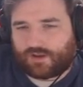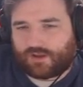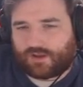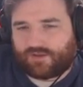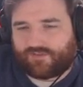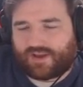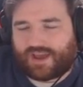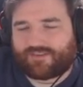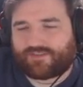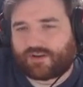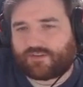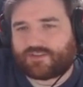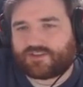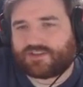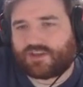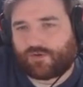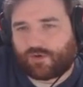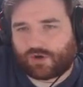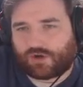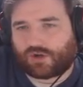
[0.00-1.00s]
if I have another
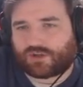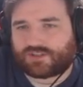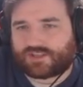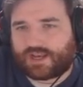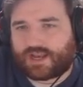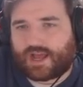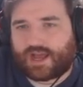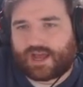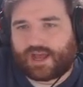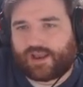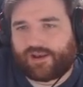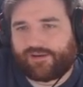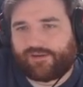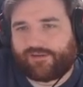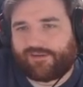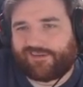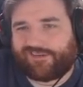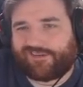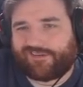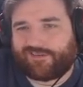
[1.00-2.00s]
0-cost in
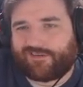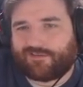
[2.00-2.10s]
hand,